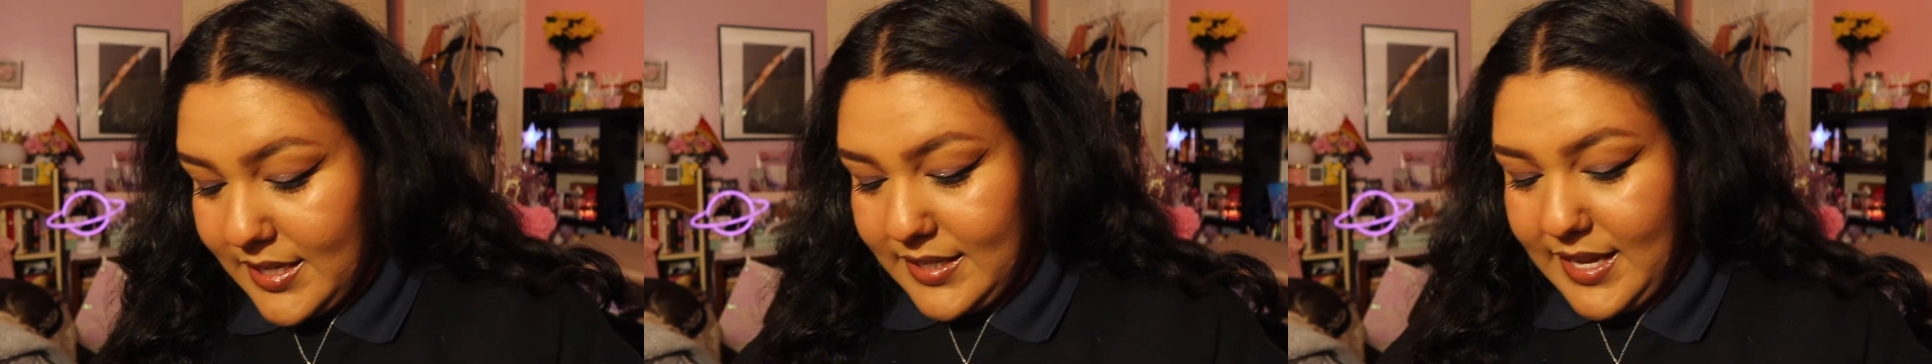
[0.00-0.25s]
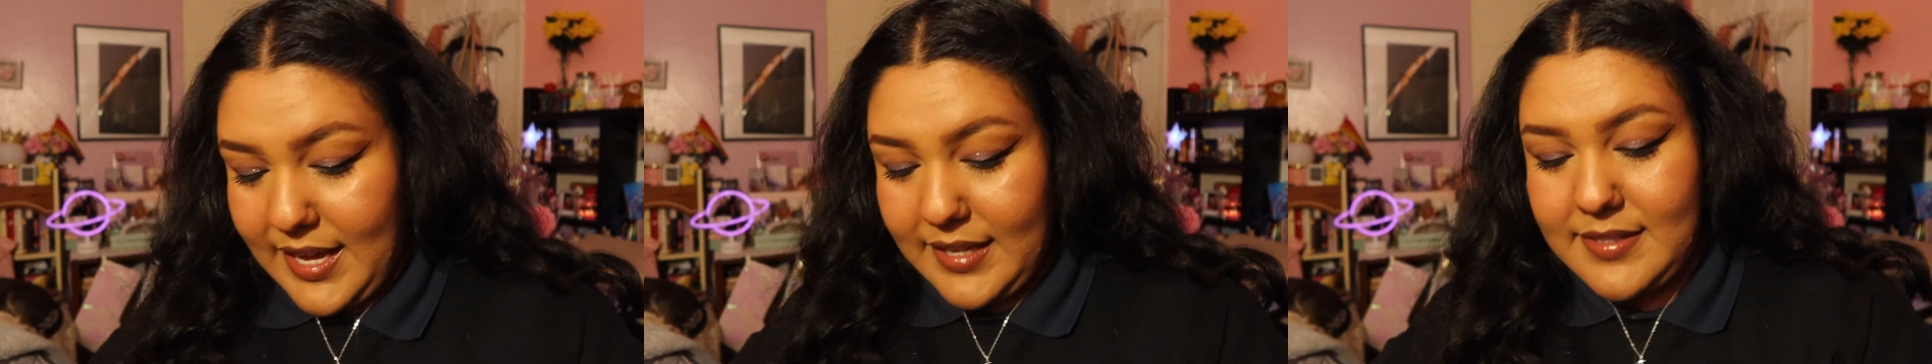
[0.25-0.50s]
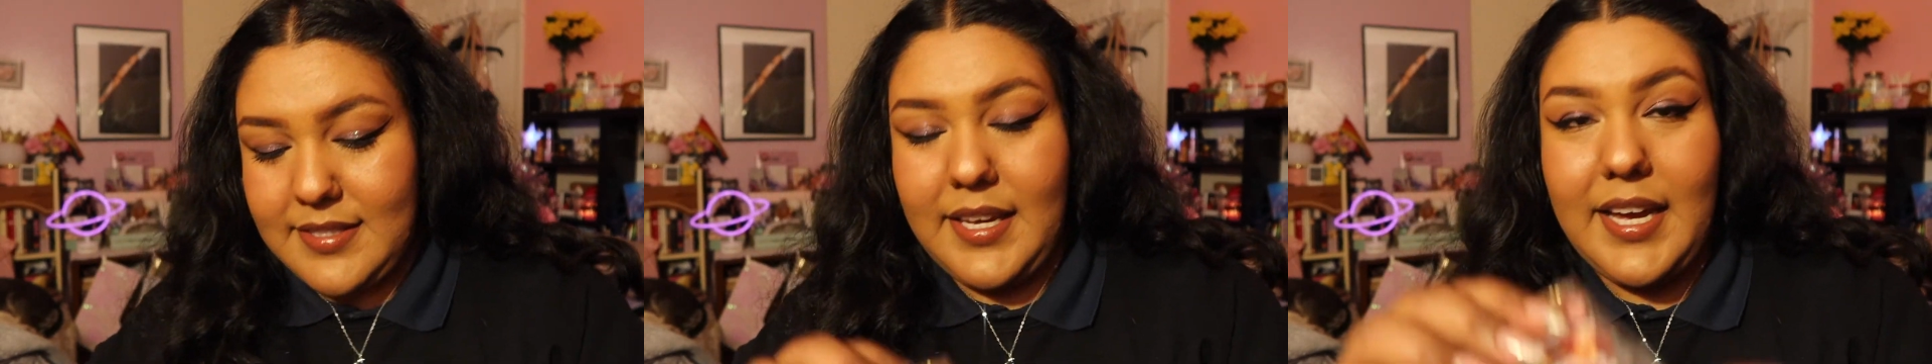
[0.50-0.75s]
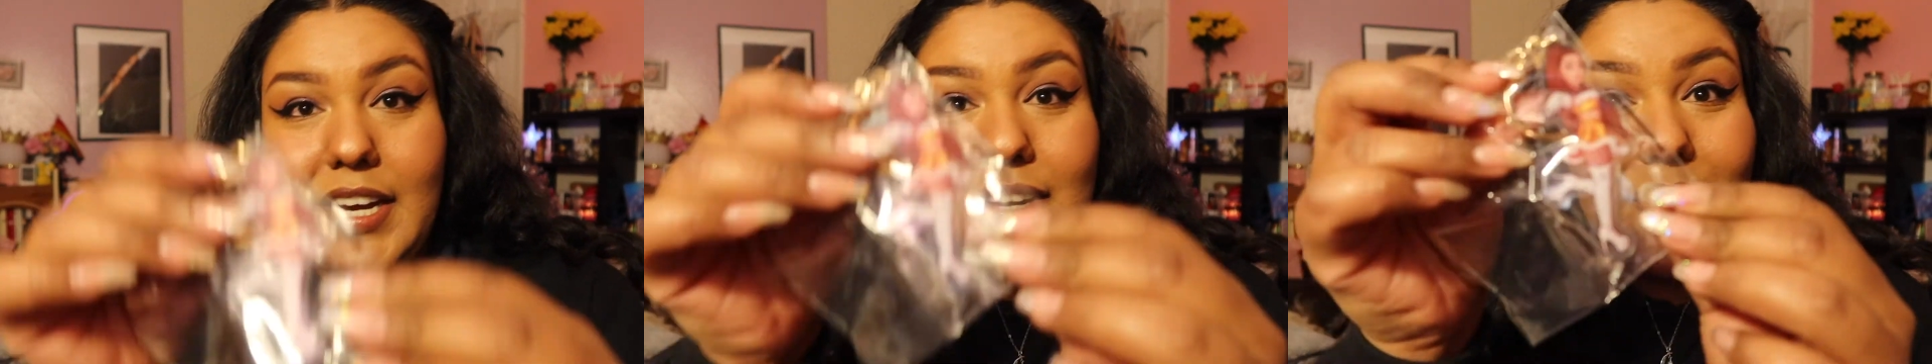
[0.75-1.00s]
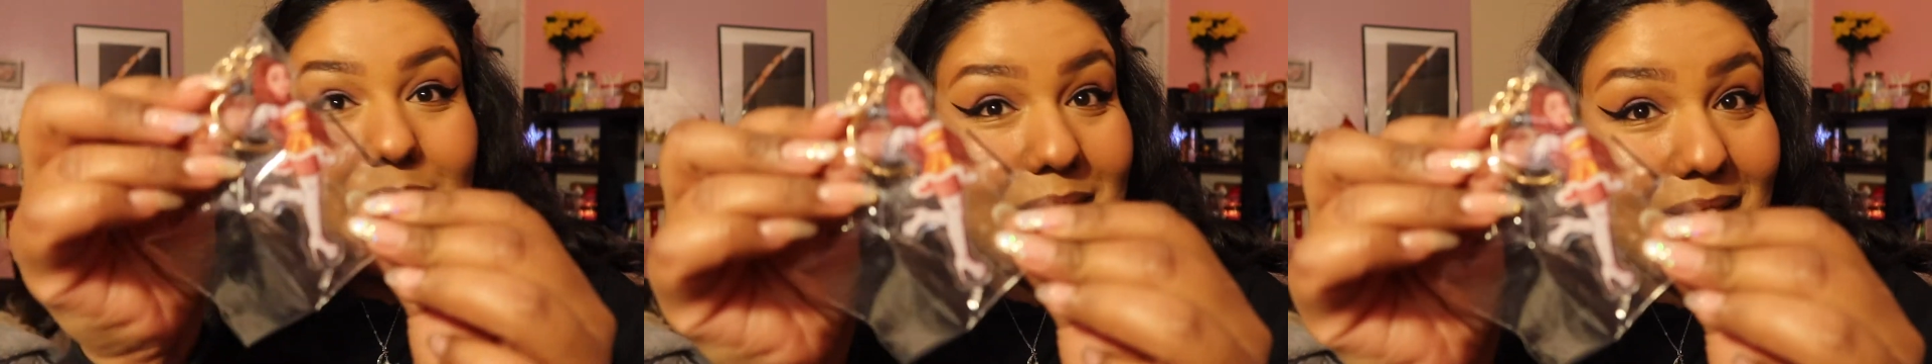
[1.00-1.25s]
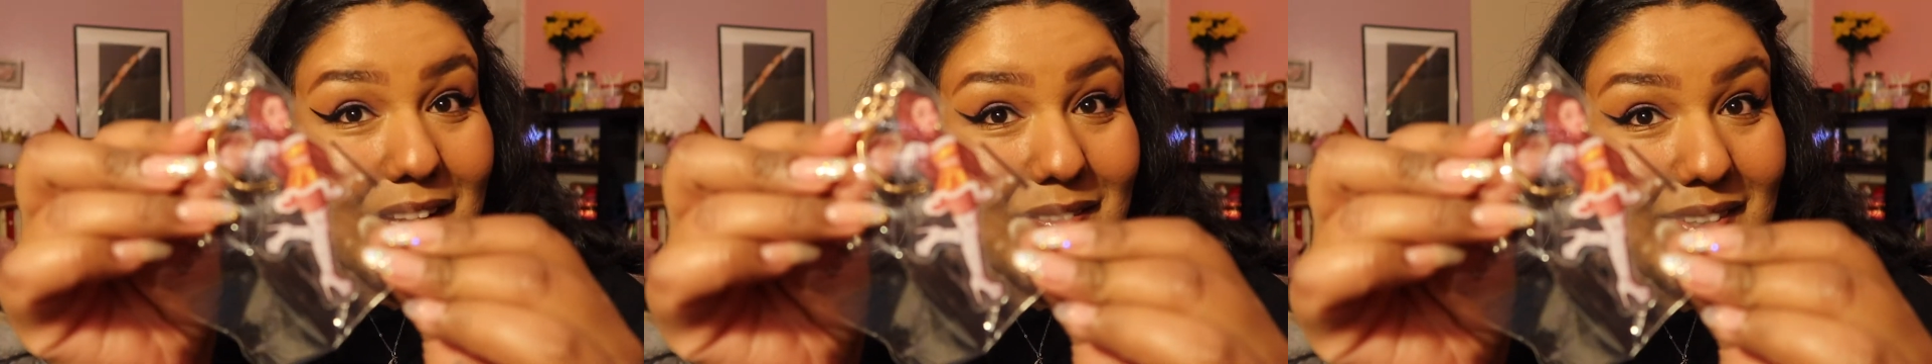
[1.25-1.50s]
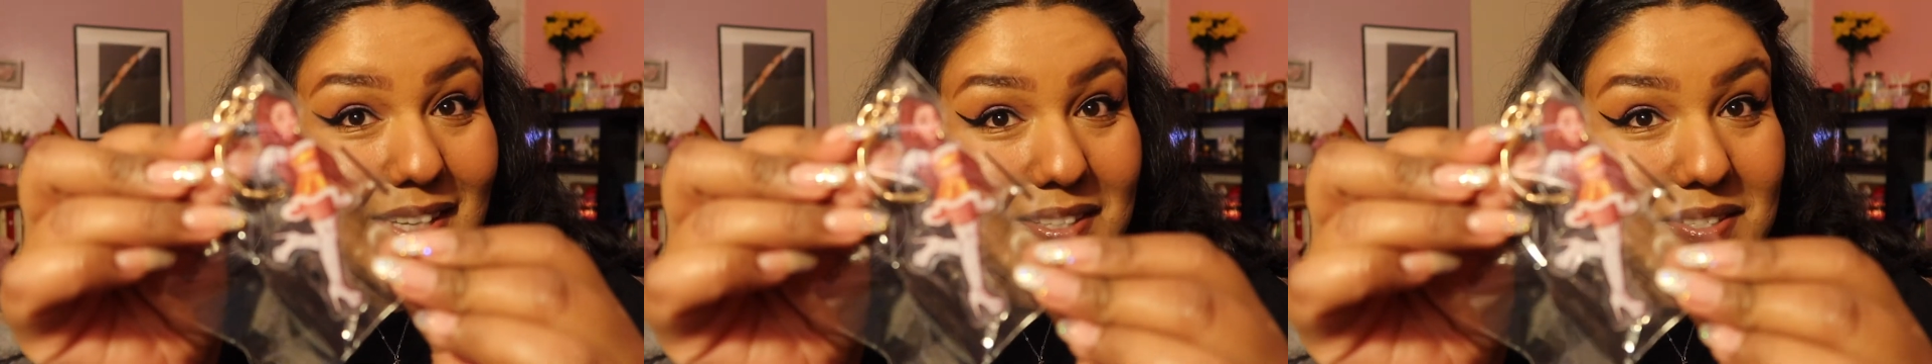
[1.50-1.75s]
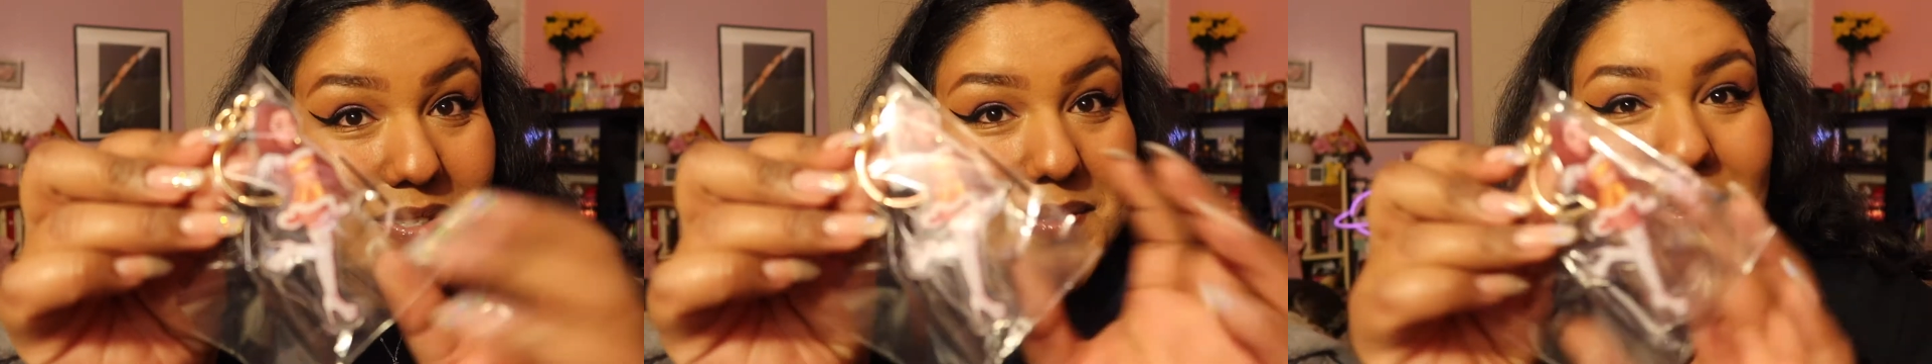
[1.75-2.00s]
Yeah, see, I do. I have an
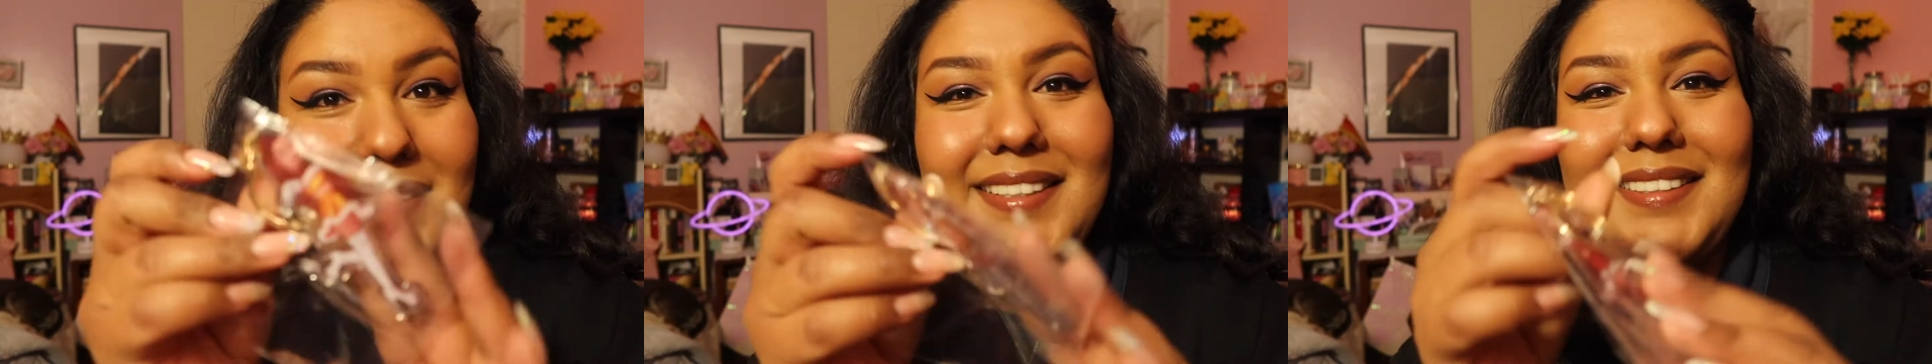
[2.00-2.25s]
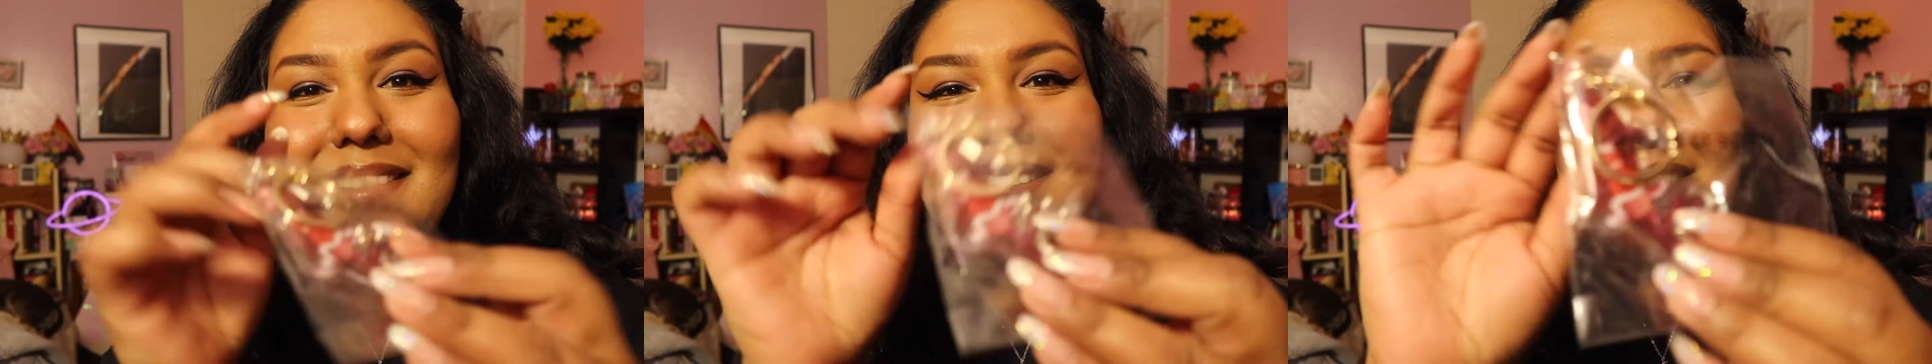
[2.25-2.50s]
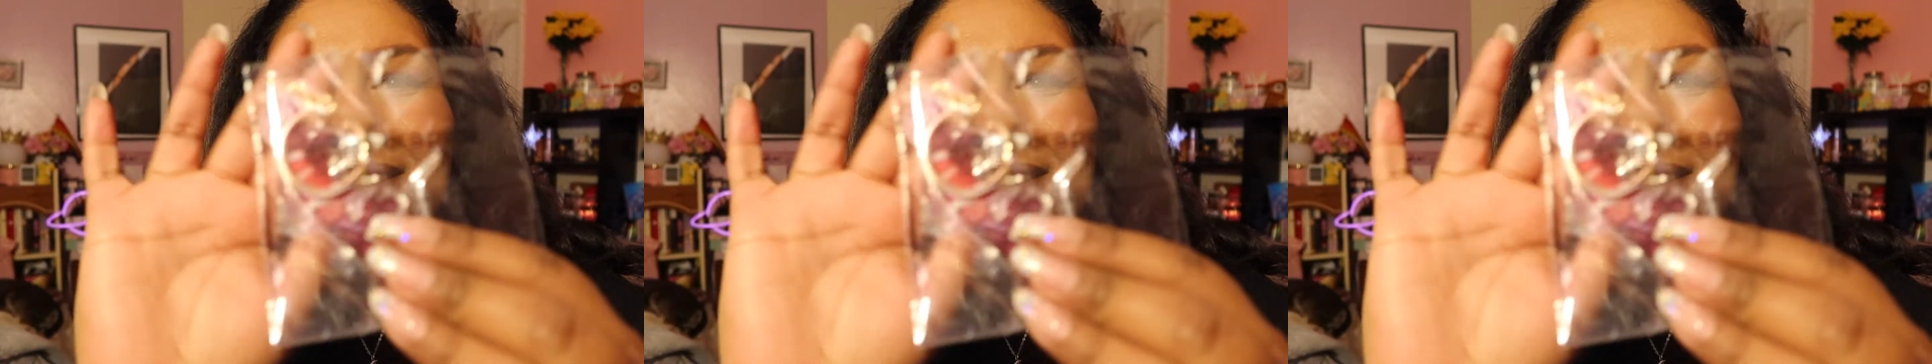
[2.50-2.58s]
extra one.